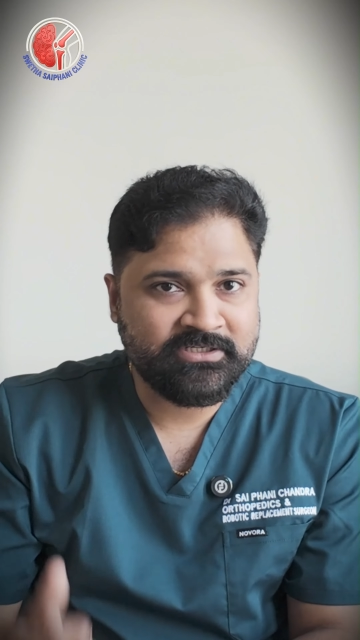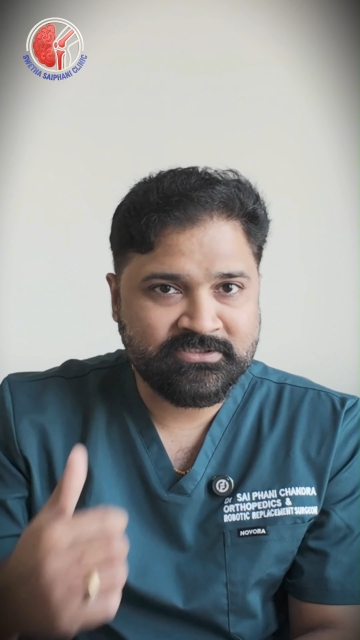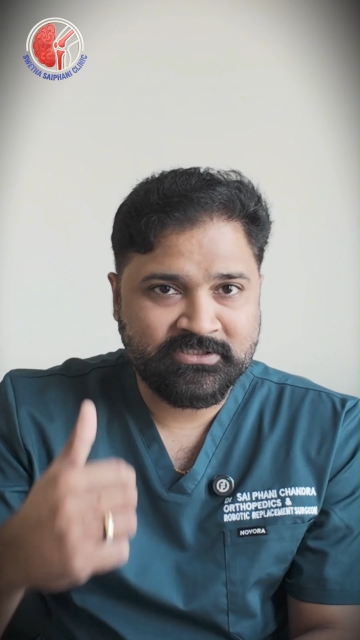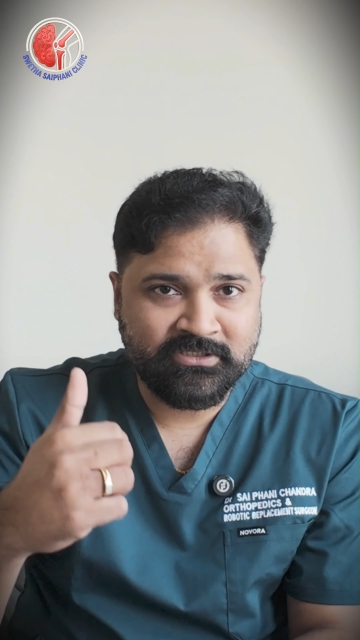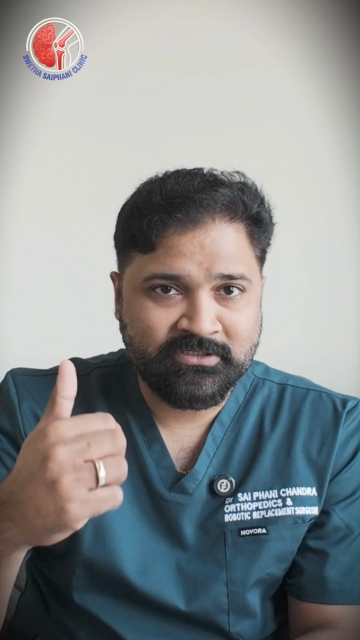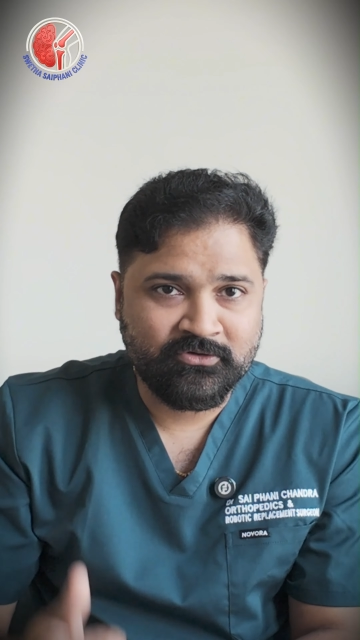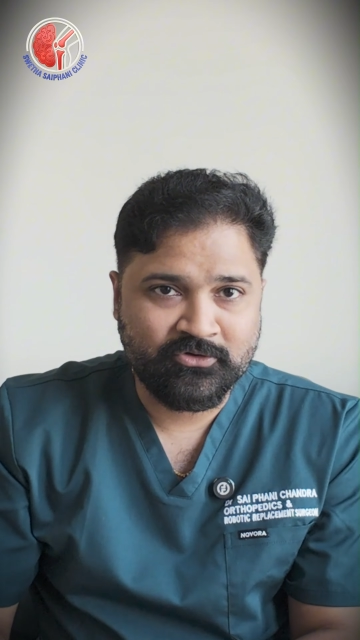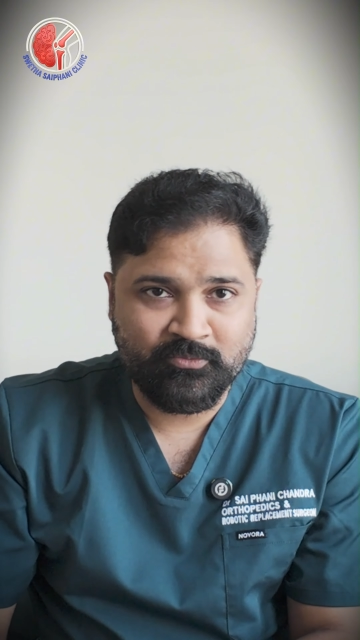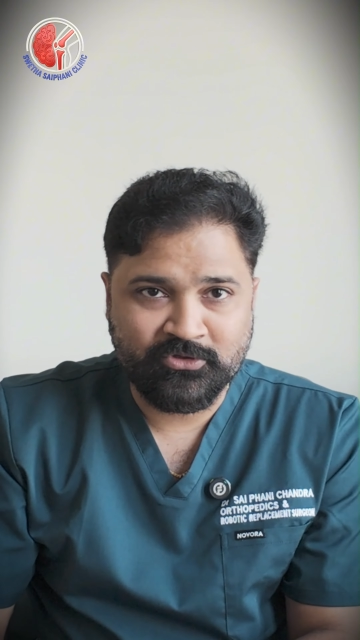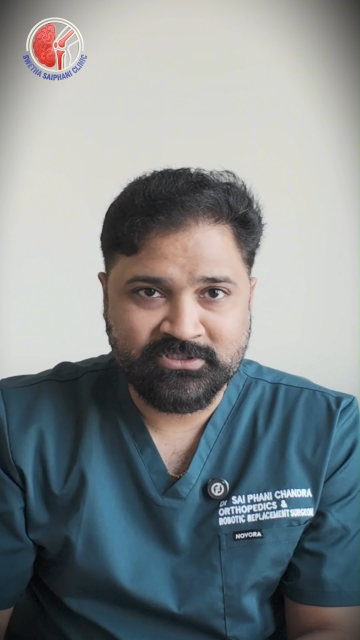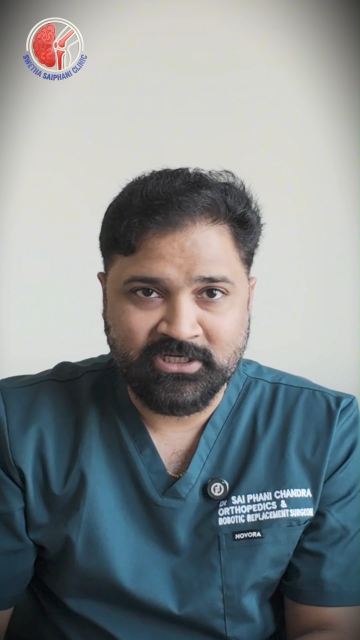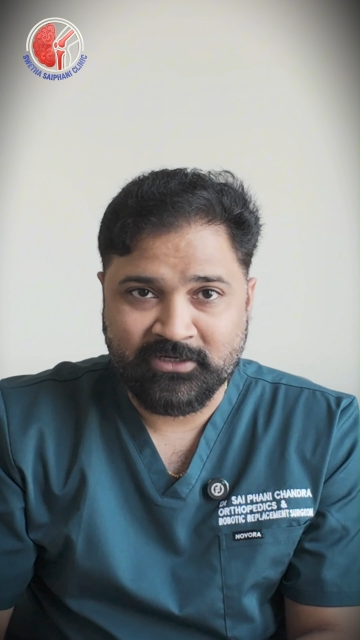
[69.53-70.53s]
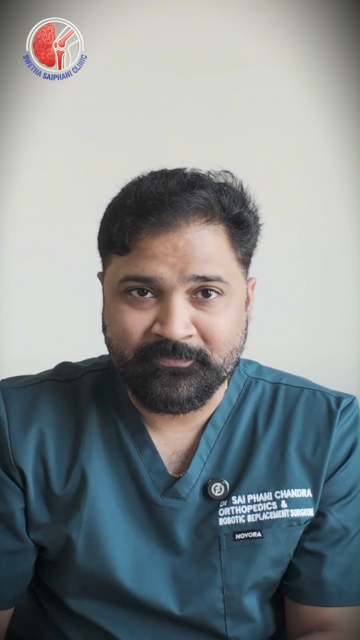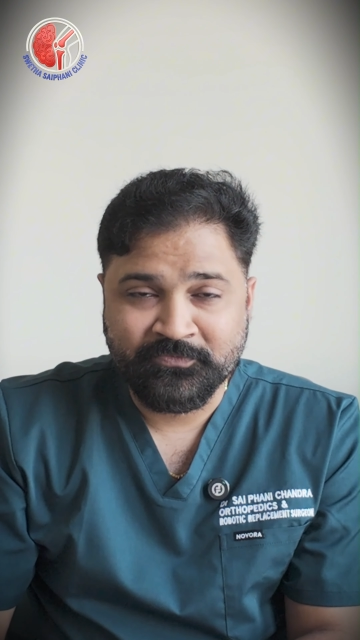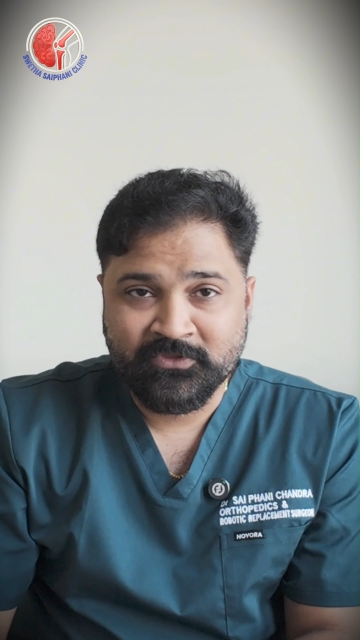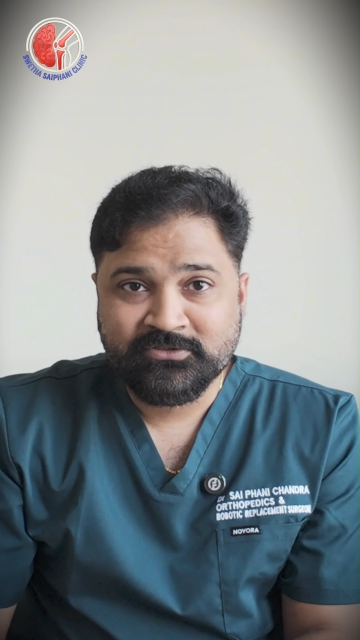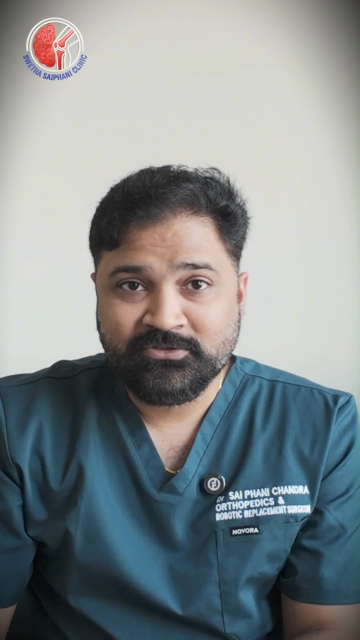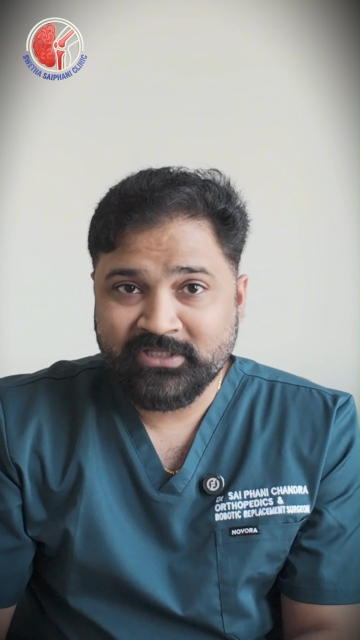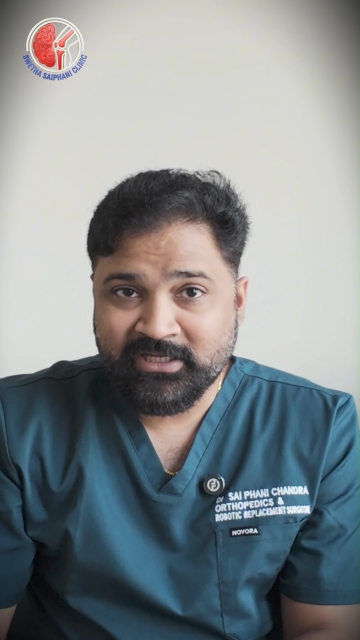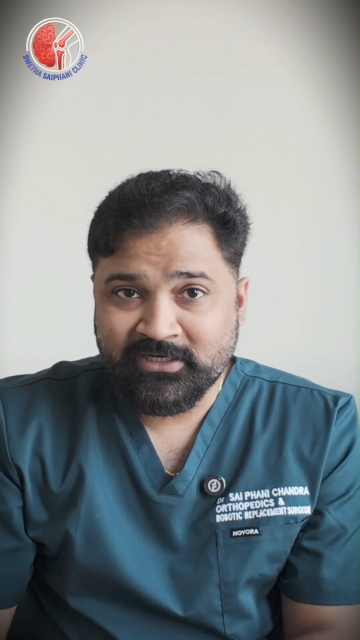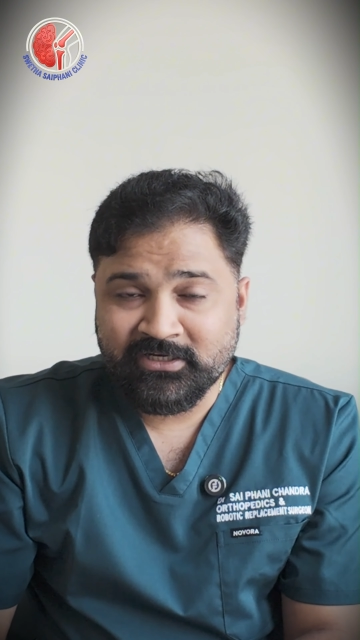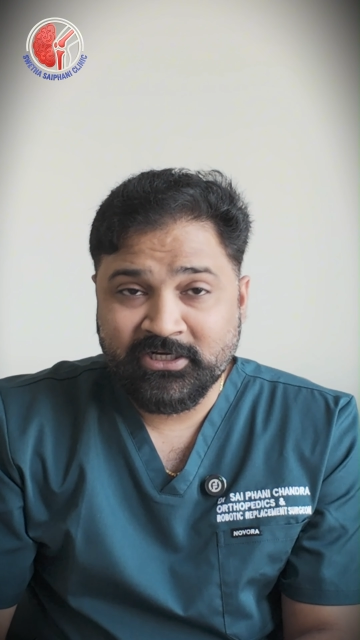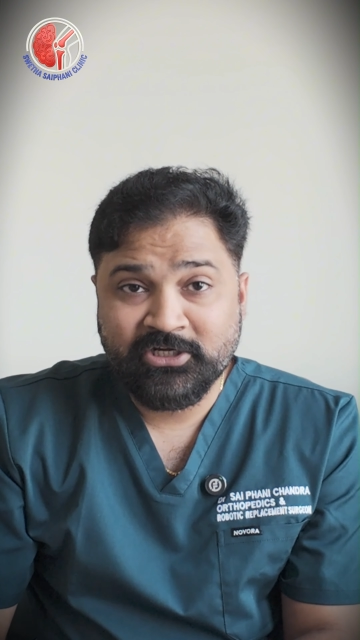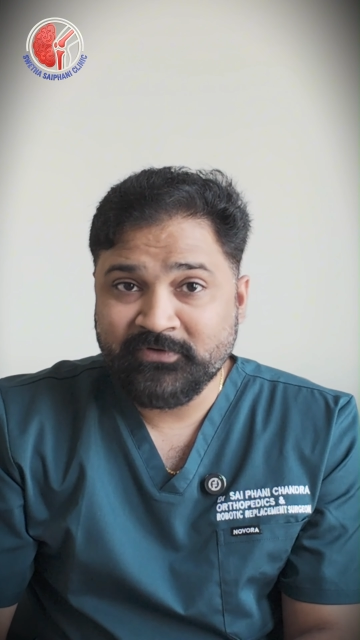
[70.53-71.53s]
is the robot's arm. So
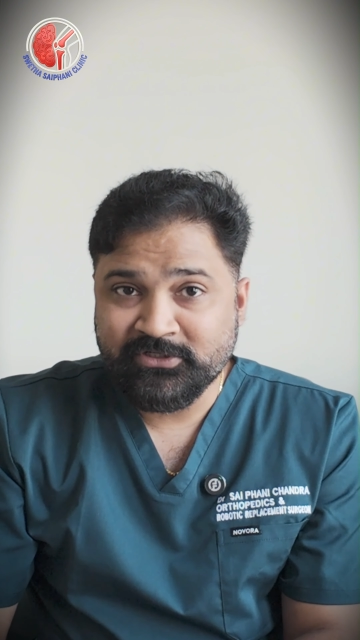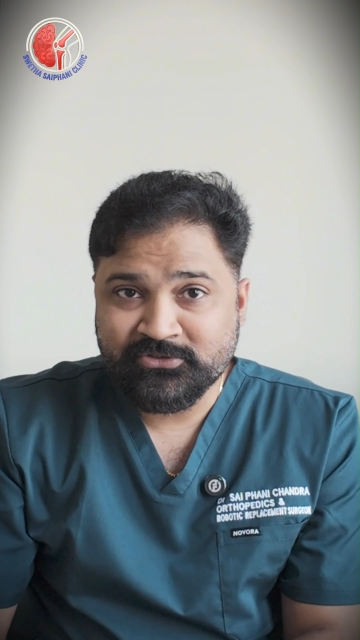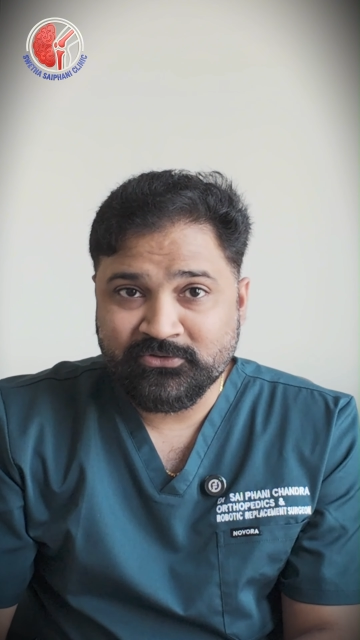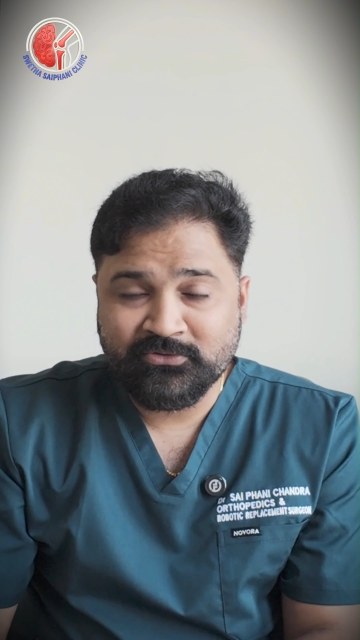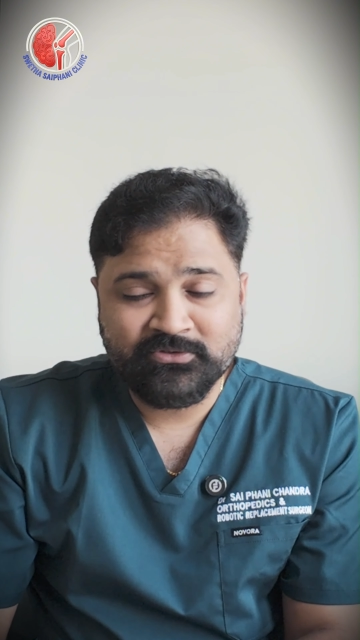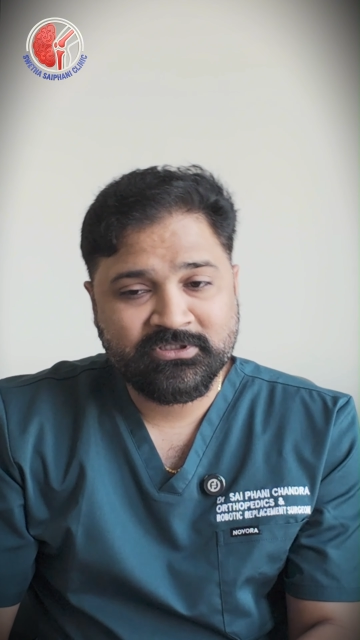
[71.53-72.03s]
then it will show